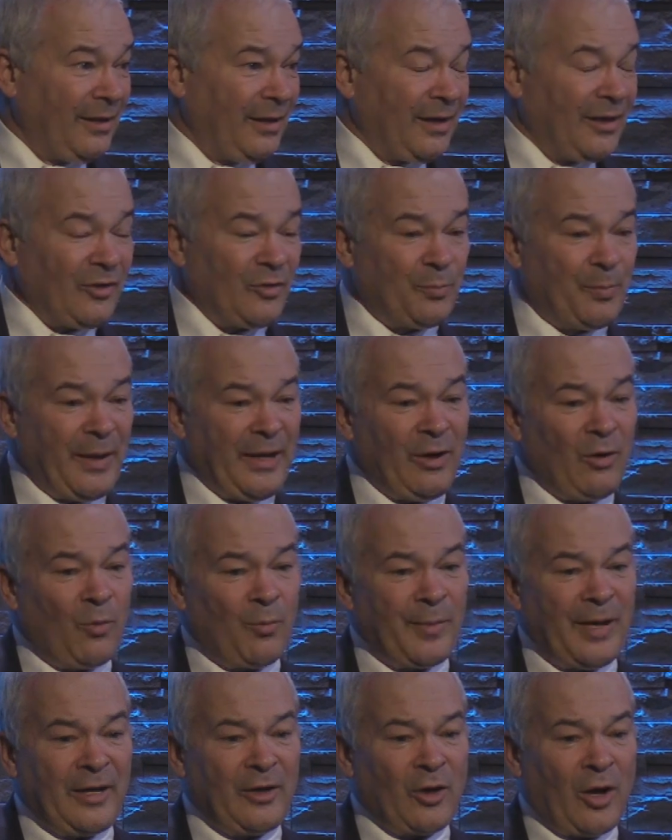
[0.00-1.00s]
Because bingo
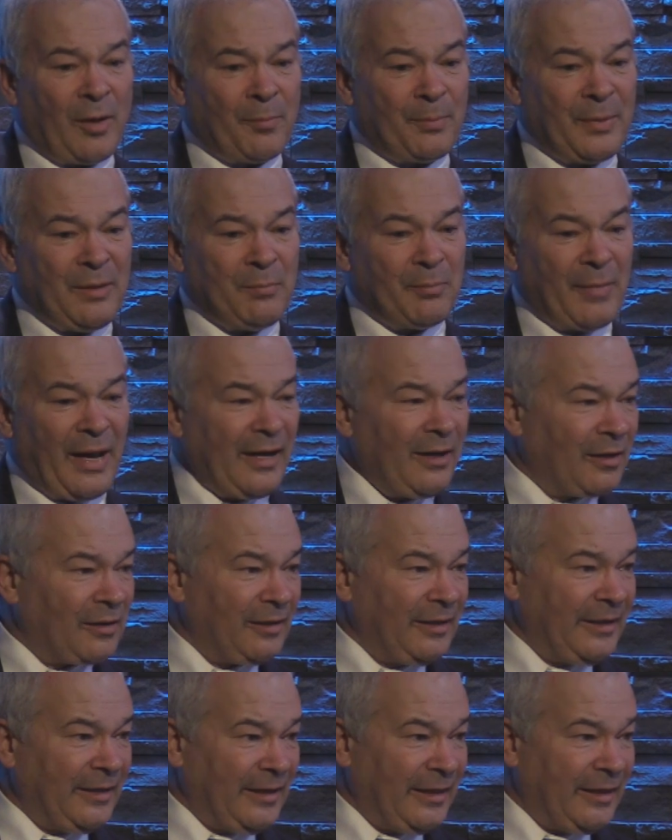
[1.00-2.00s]
may not be
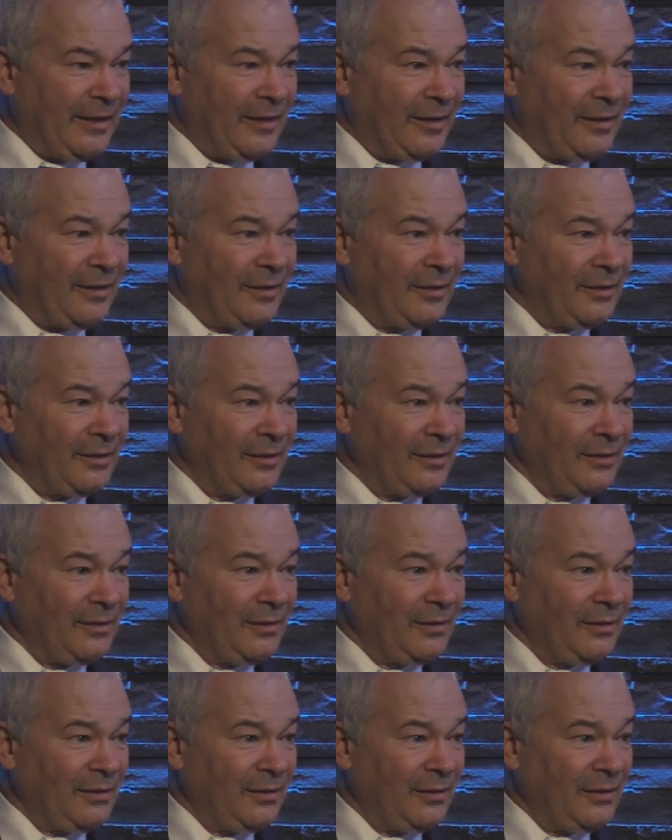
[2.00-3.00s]
medically needed,
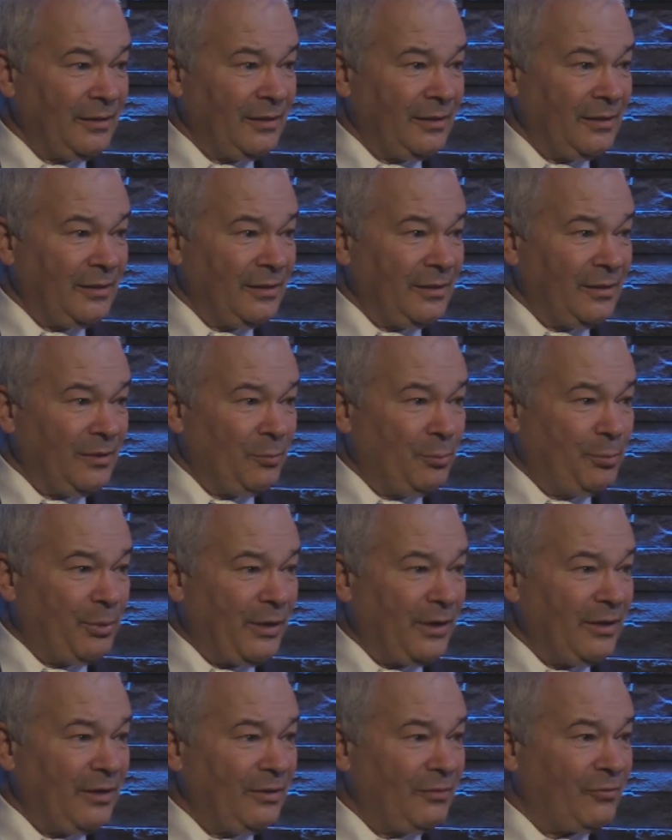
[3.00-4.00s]

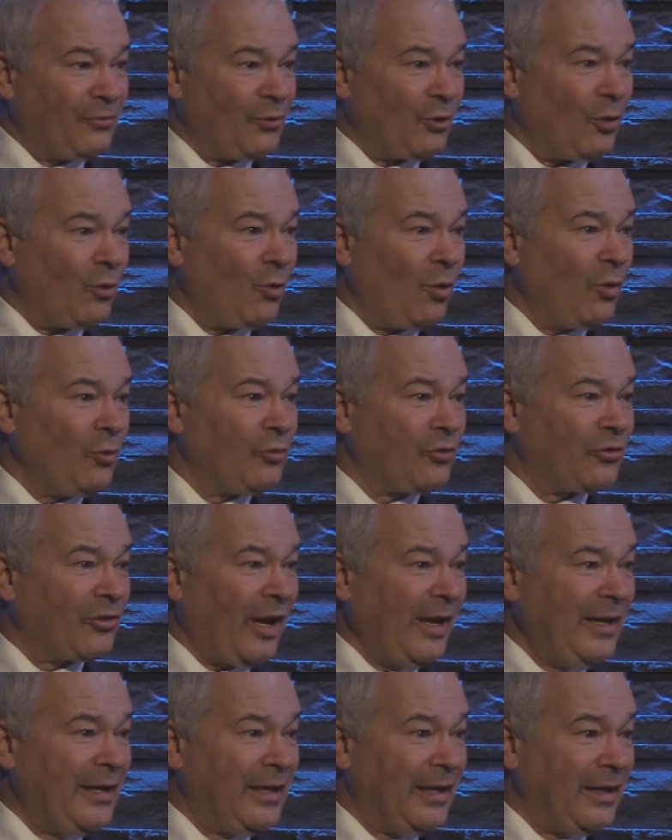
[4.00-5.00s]
but for her own
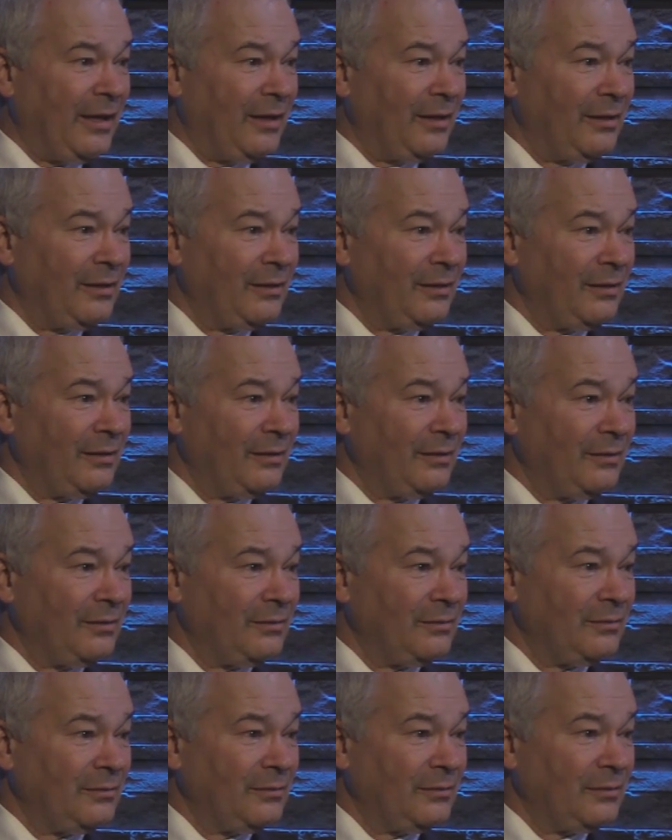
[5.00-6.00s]
psyche. Right.
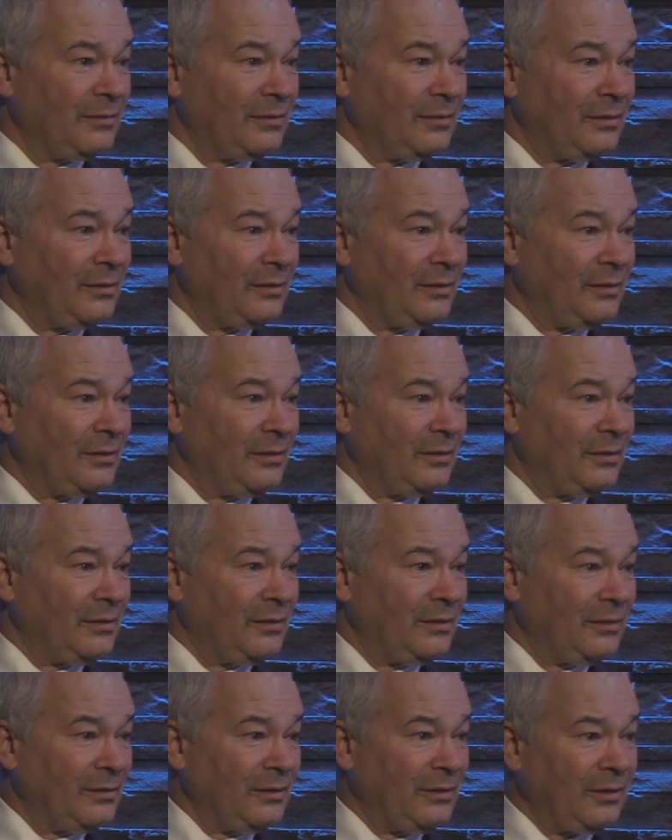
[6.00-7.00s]

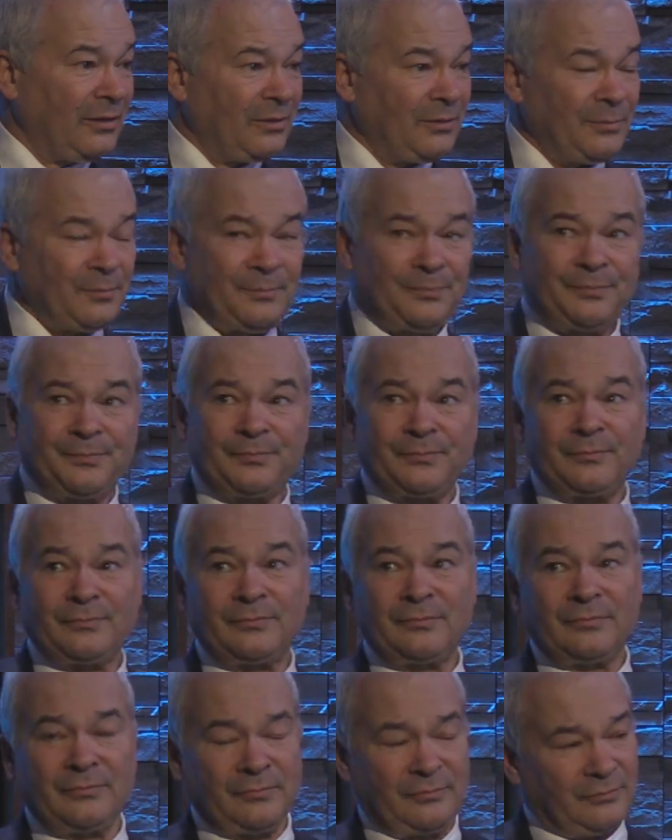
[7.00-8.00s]
We try our
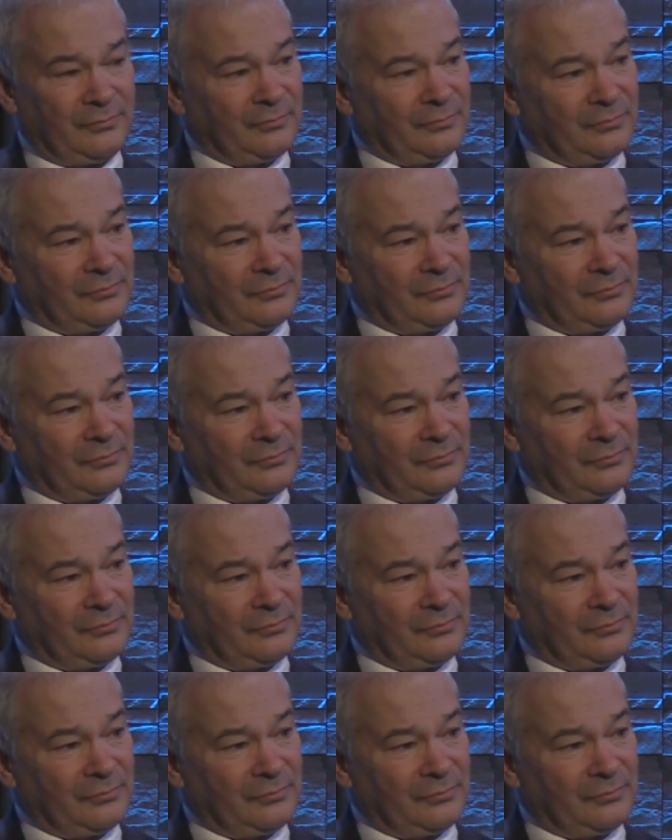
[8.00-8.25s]
best, though.